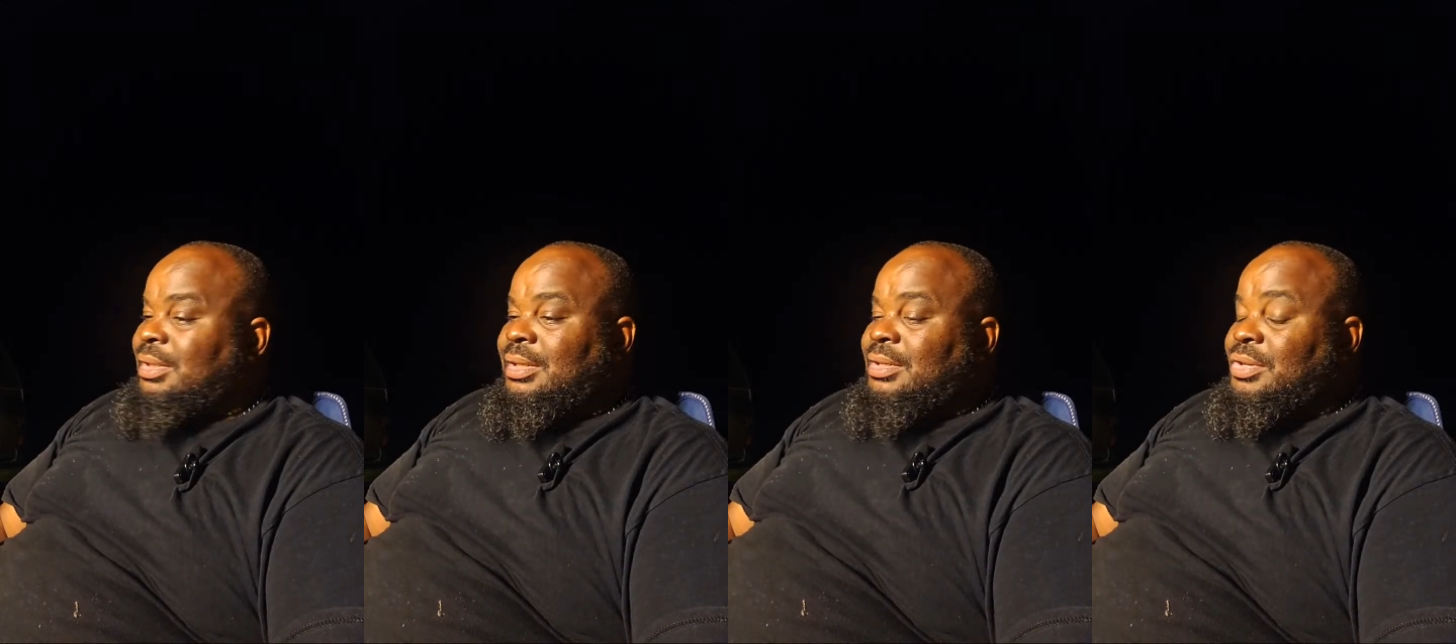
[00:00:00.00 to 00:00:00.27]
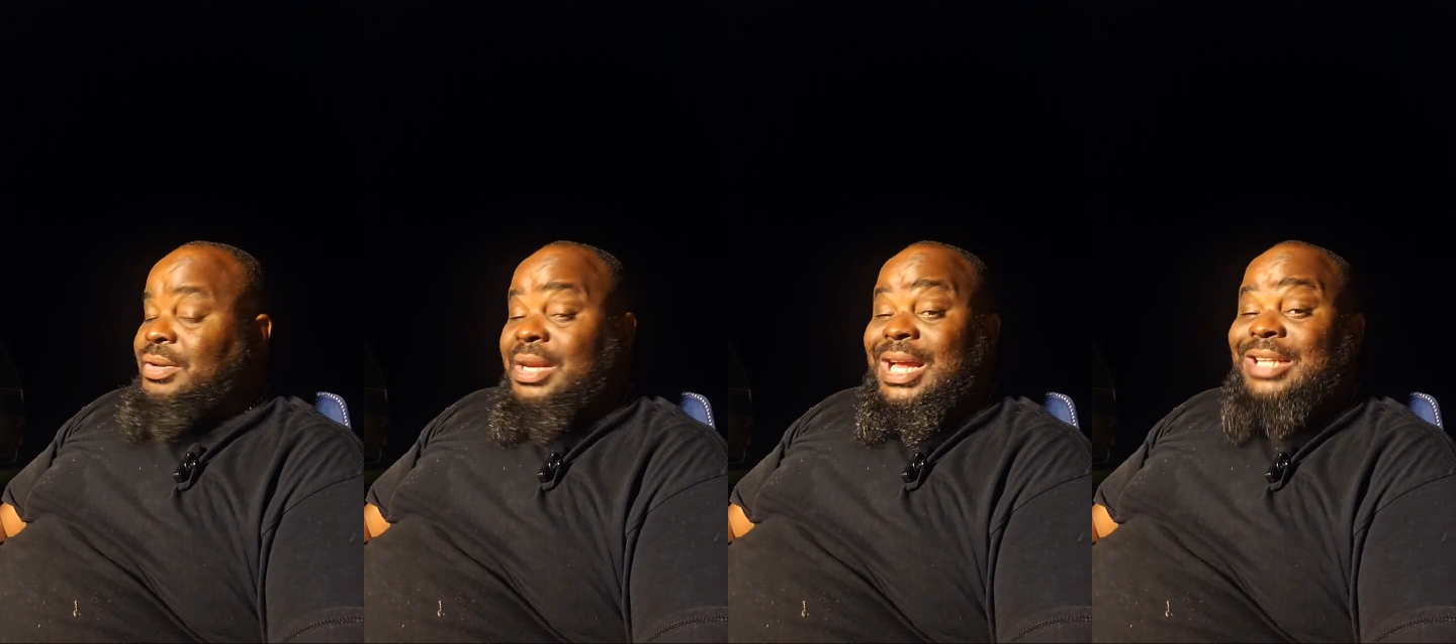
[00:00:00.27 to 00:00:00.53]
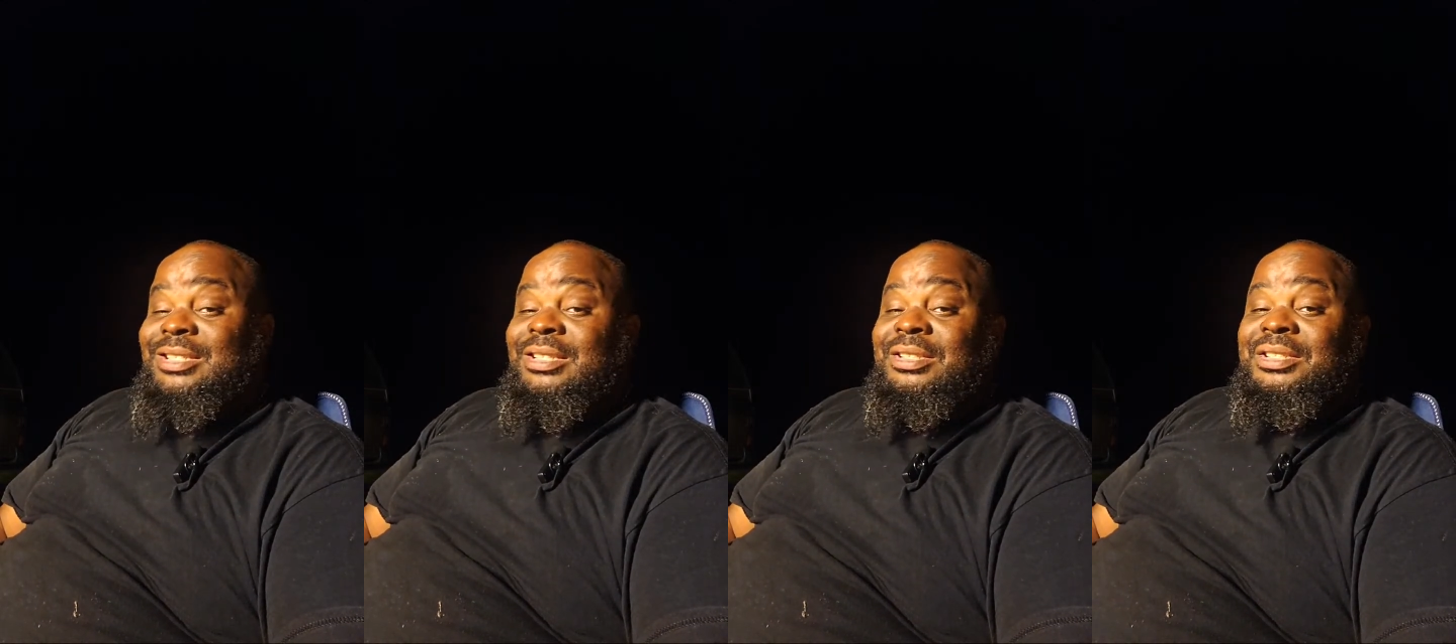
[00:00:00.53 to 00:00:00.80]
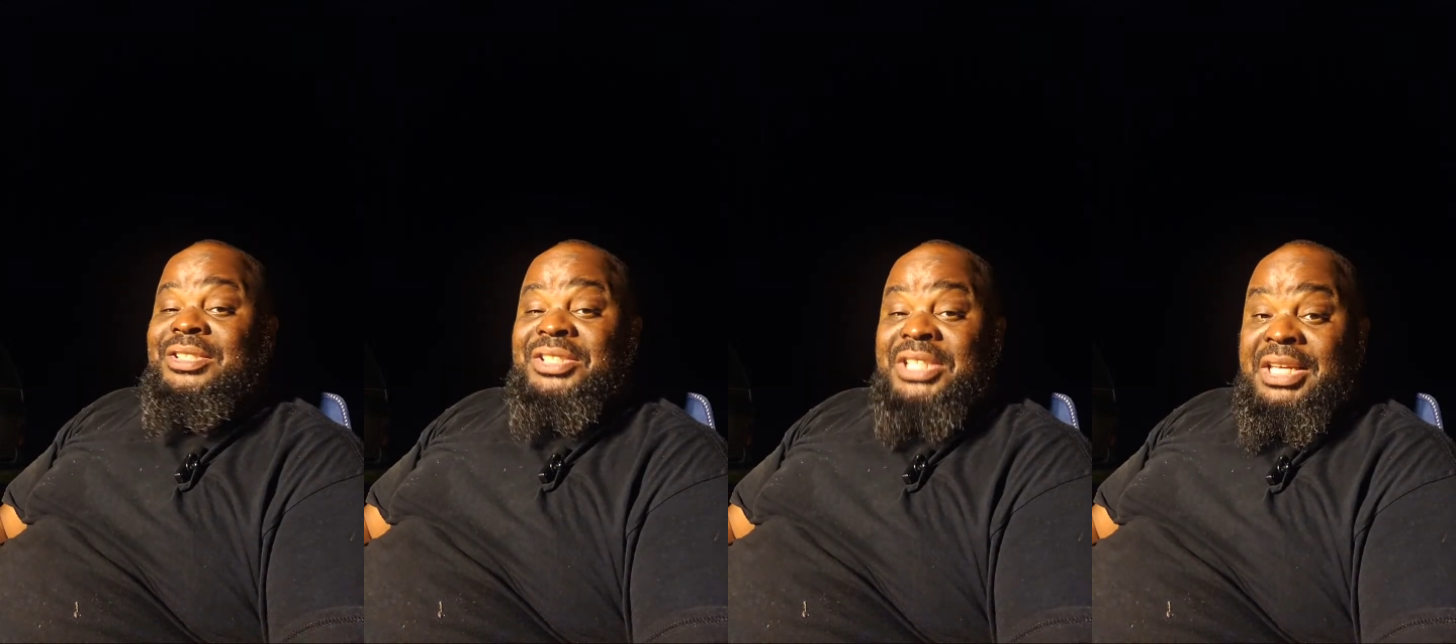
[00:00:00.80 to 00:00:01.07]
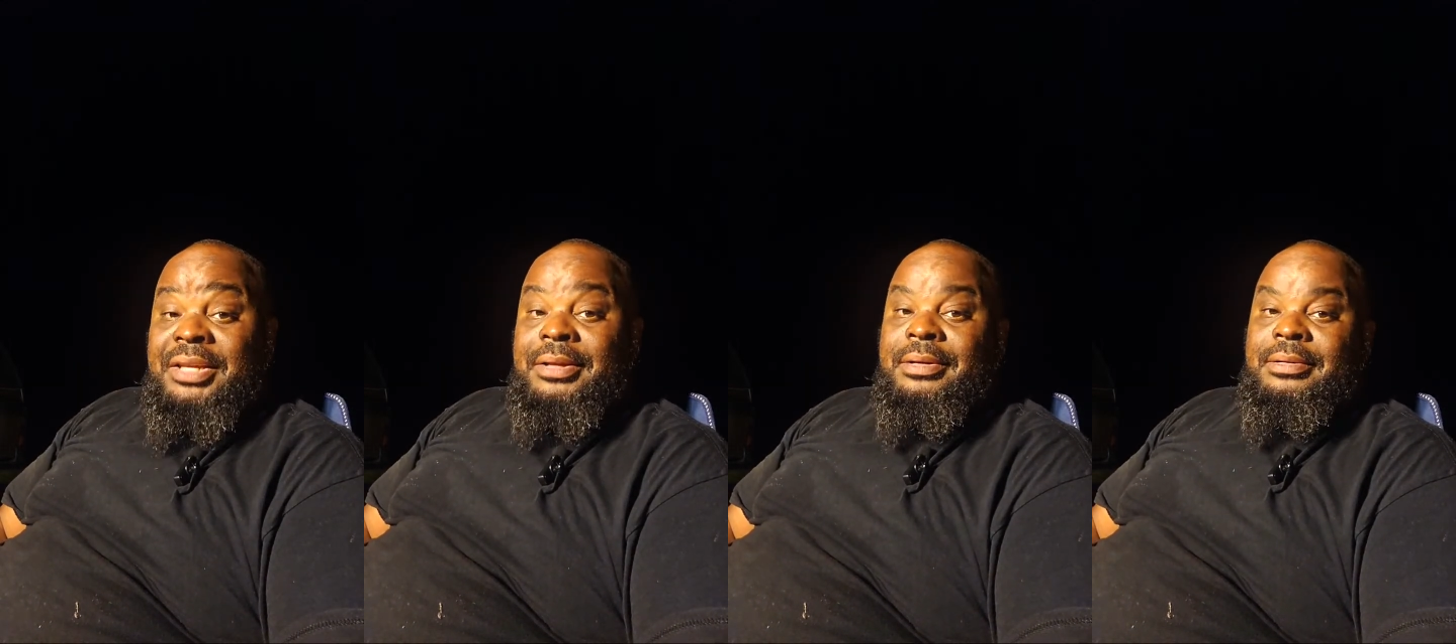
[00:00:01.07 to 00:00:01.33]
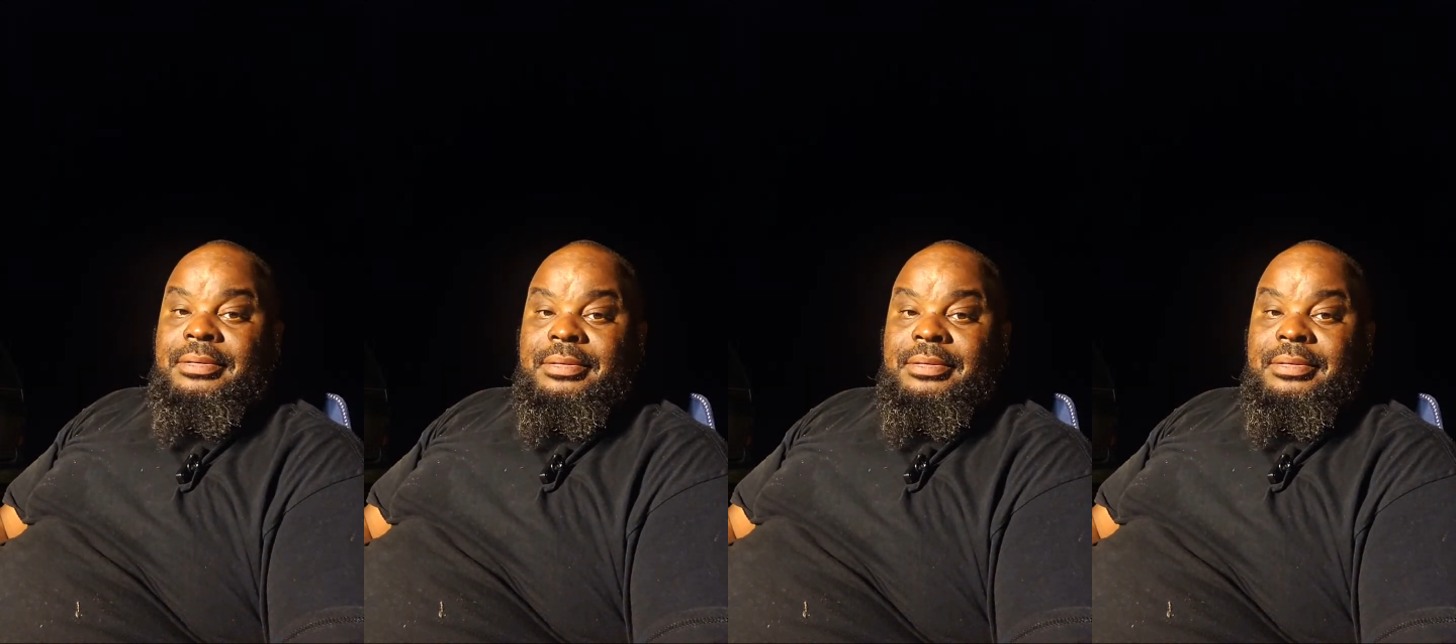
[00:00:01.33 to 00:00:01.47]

you could actually see it.